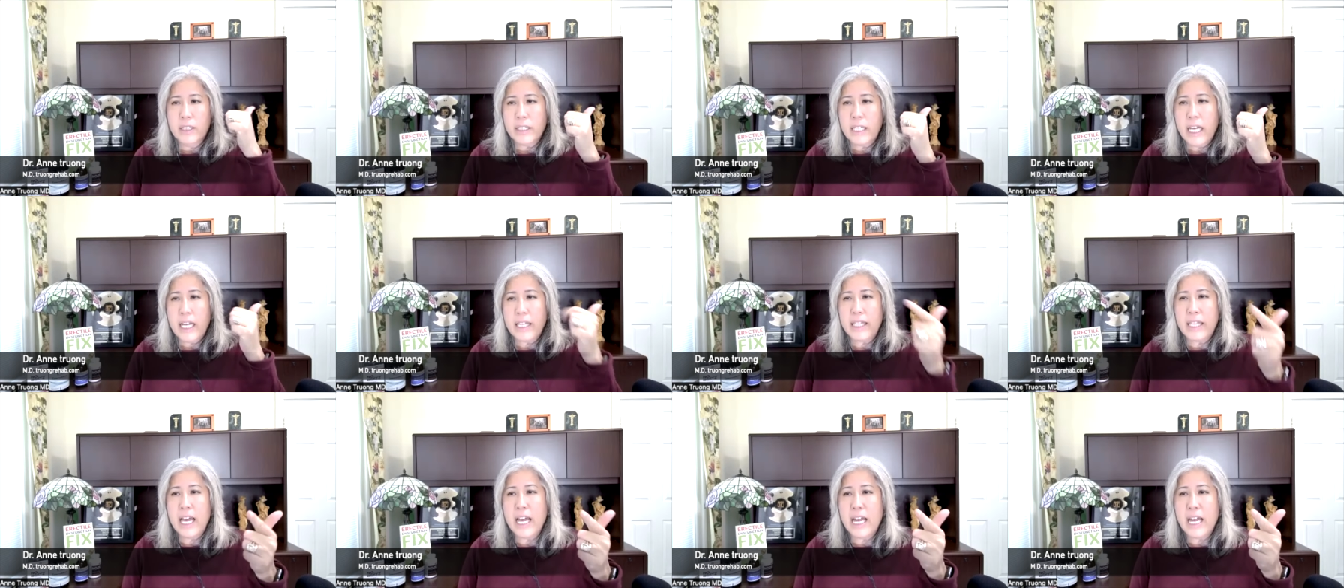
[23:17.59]

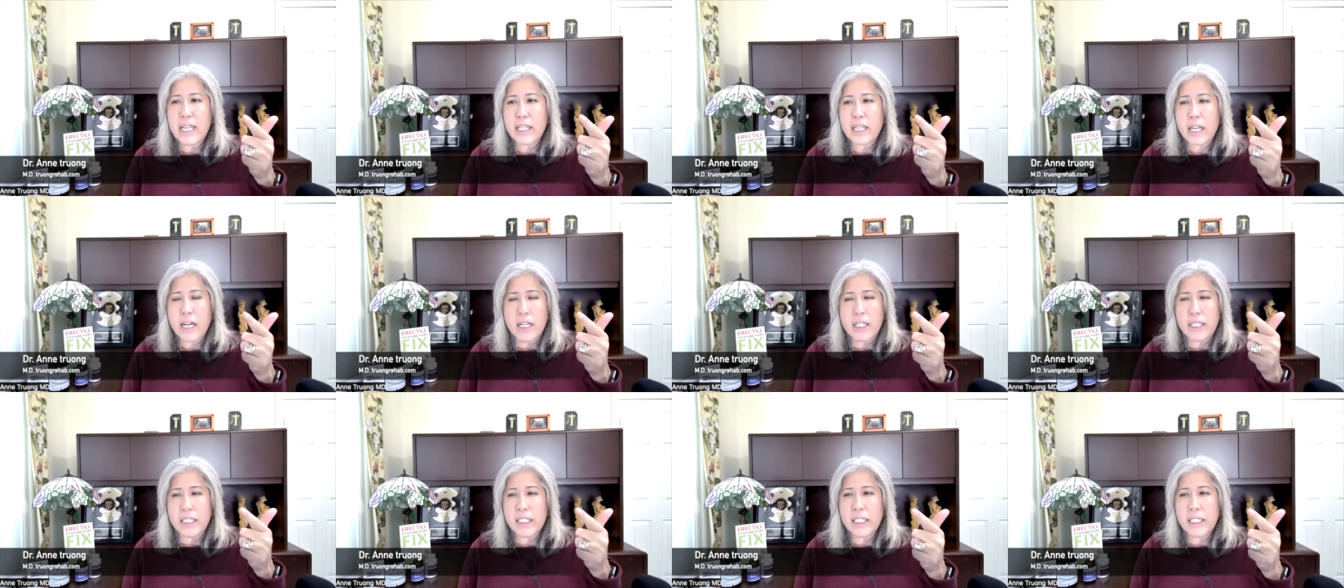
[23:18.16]
and then
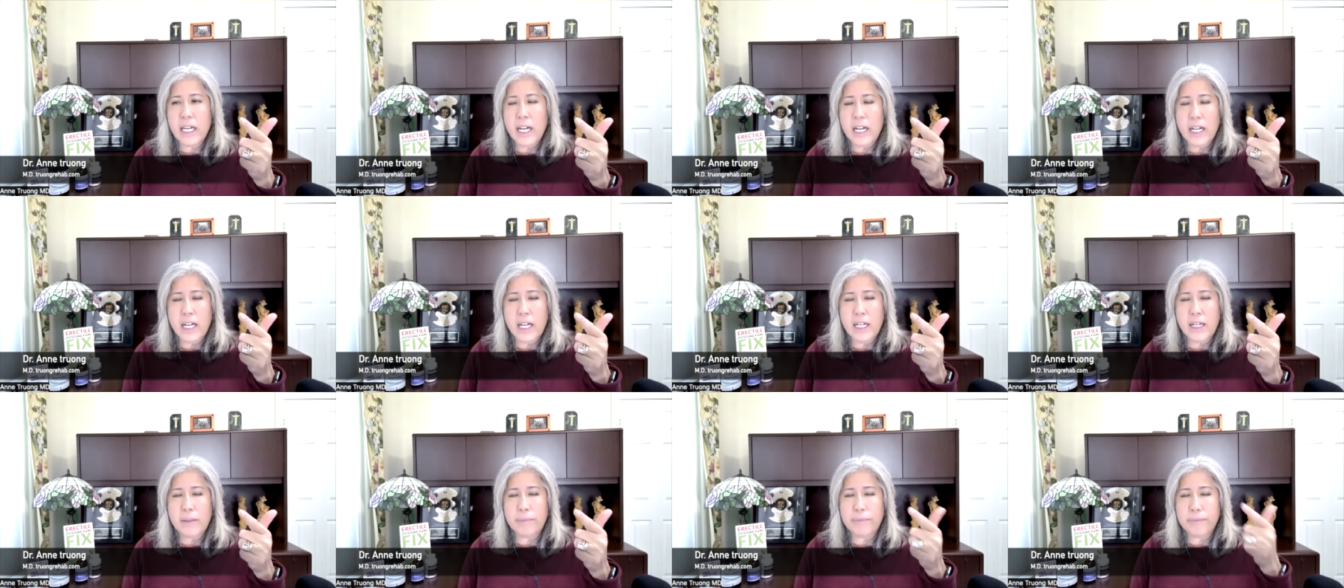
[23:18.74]
uh,
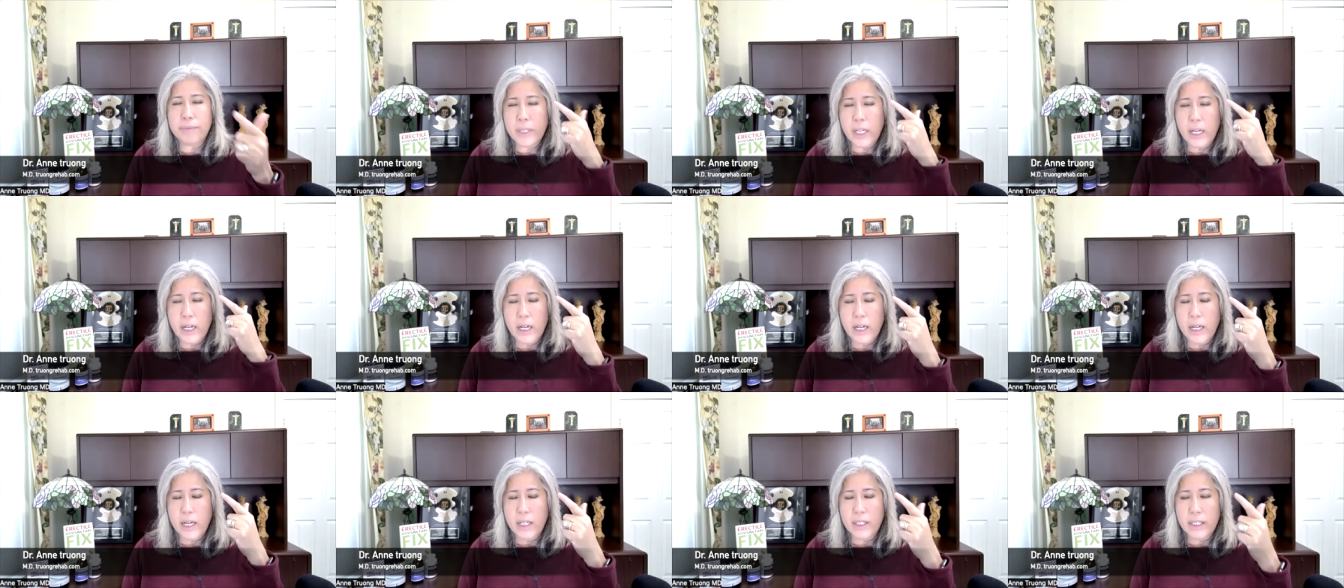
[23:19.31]
um,
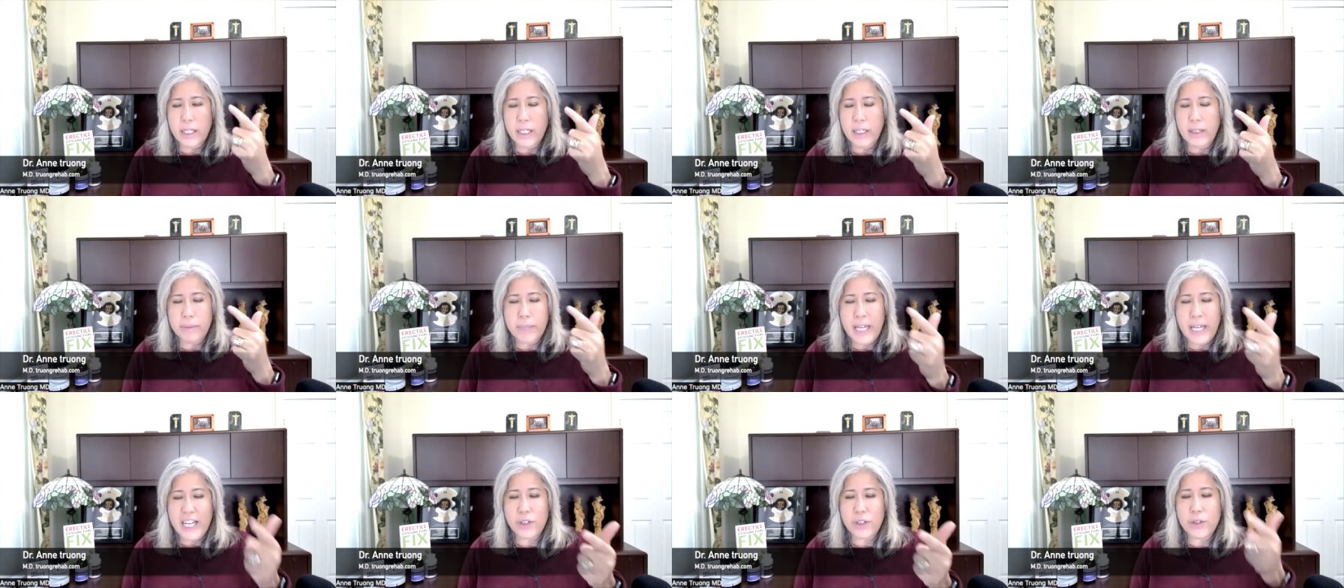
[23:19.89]
uh, um,
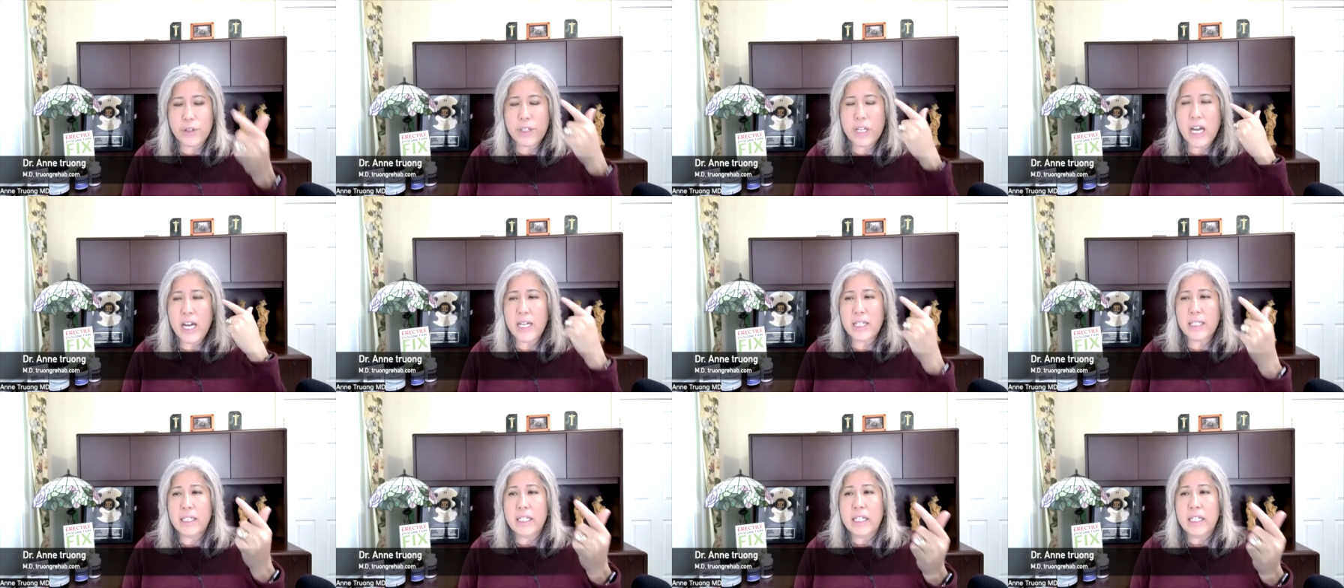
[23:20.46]

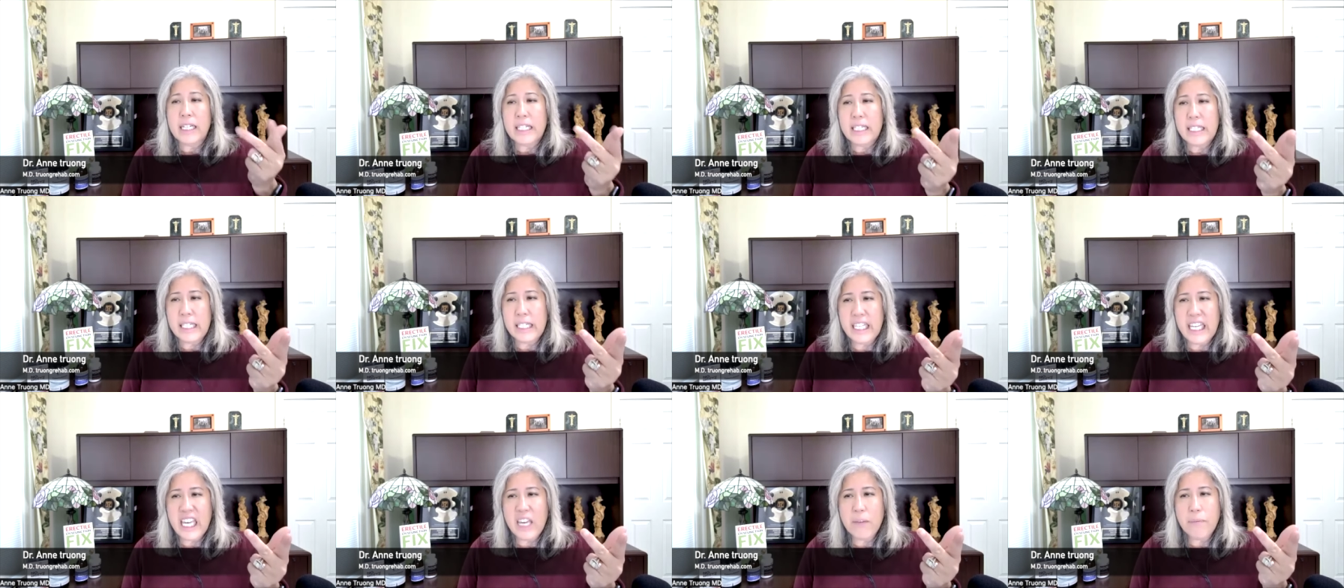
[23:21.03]
exercise,
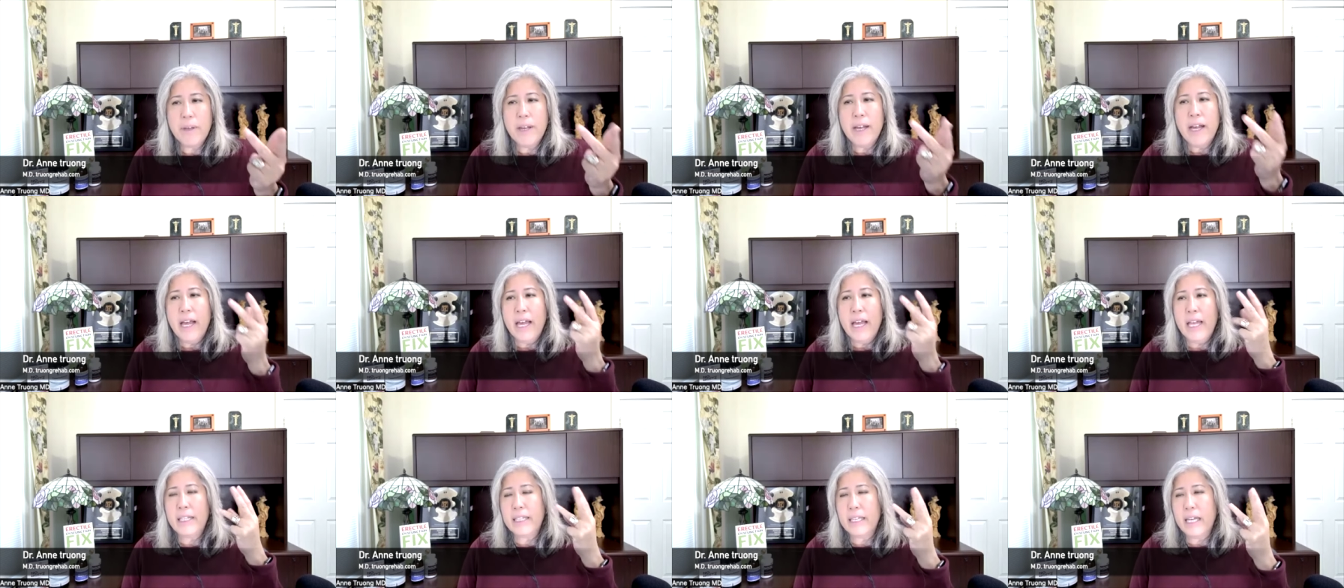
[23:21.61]
sleep,
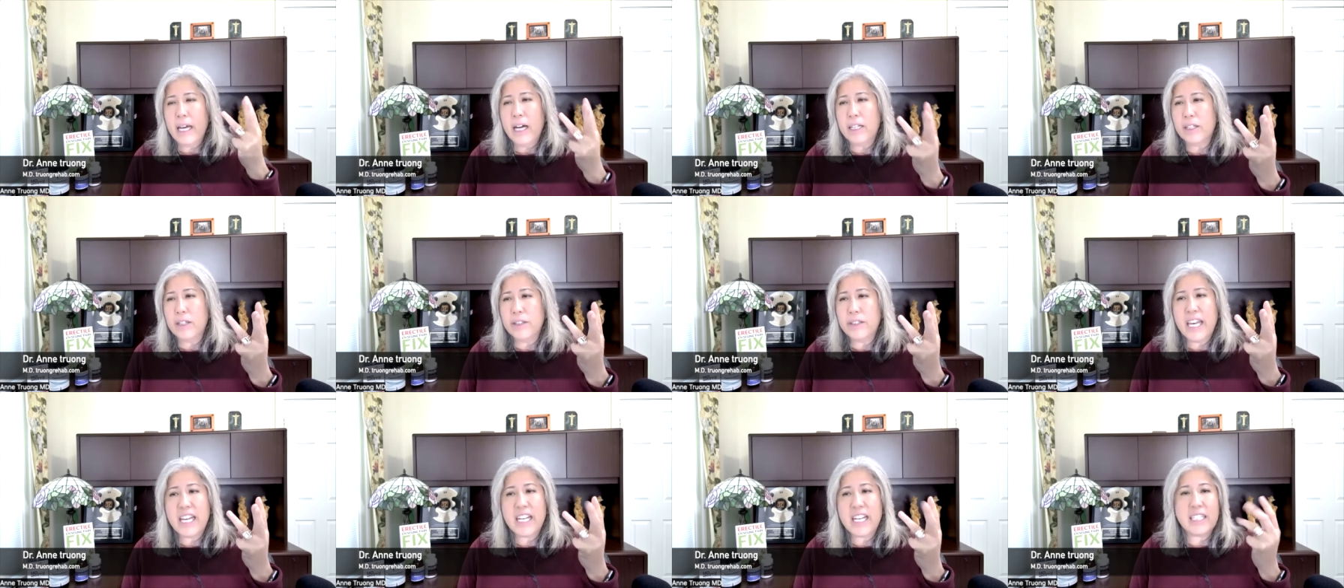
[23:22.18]
and the other
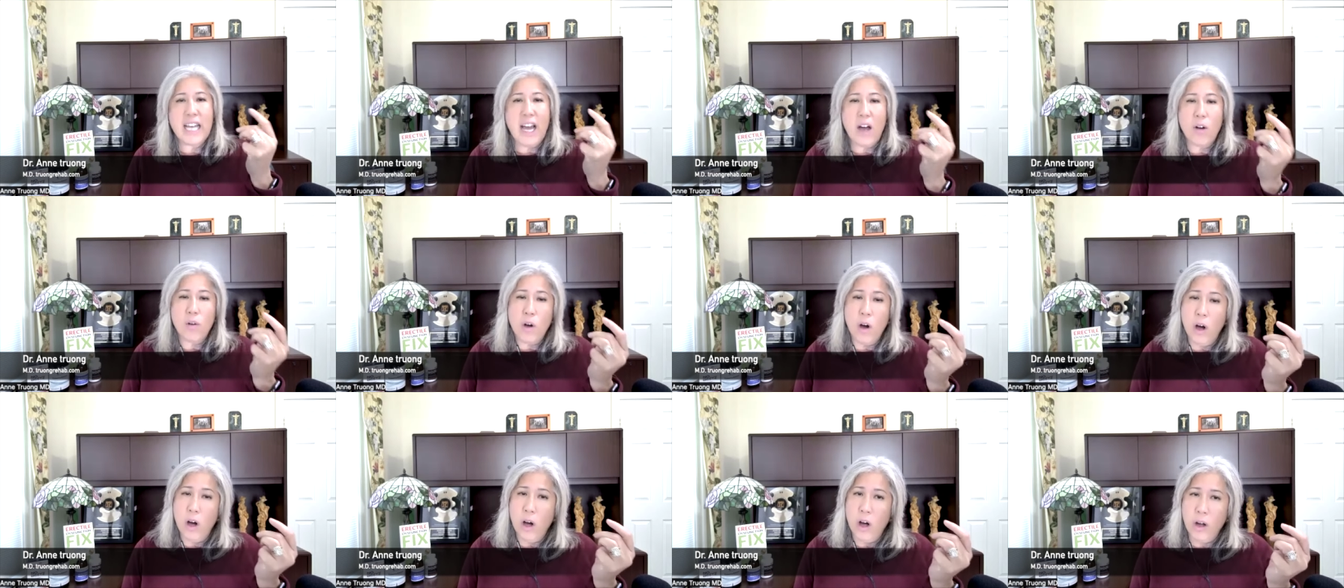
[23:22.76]
thing is
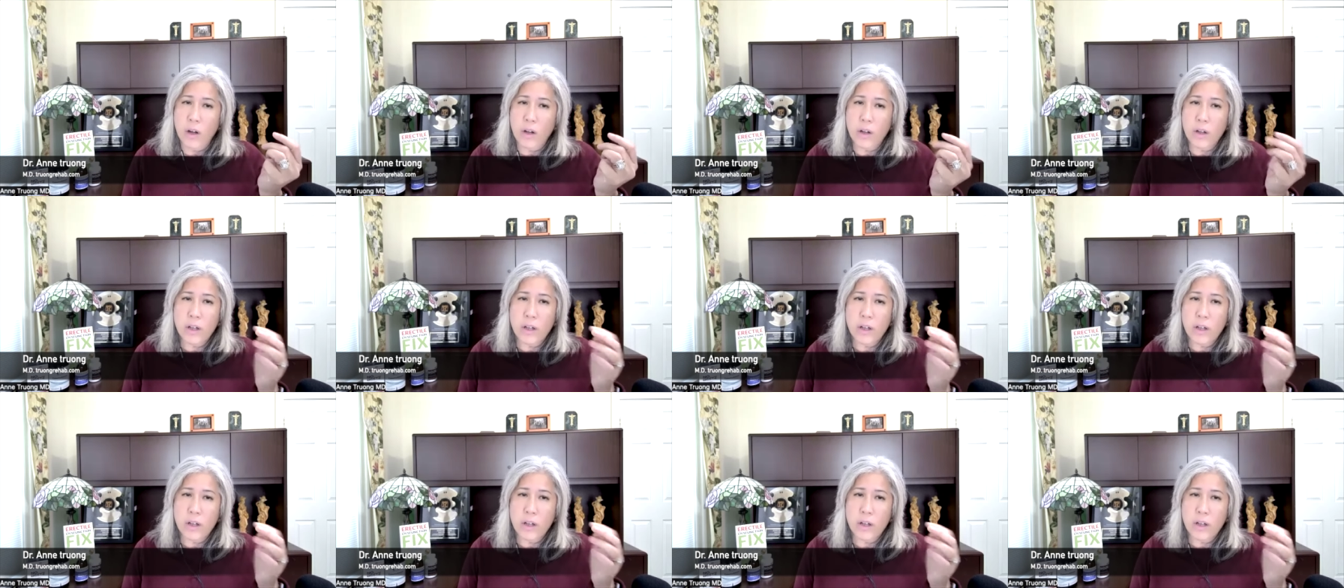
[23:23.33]
alcohol.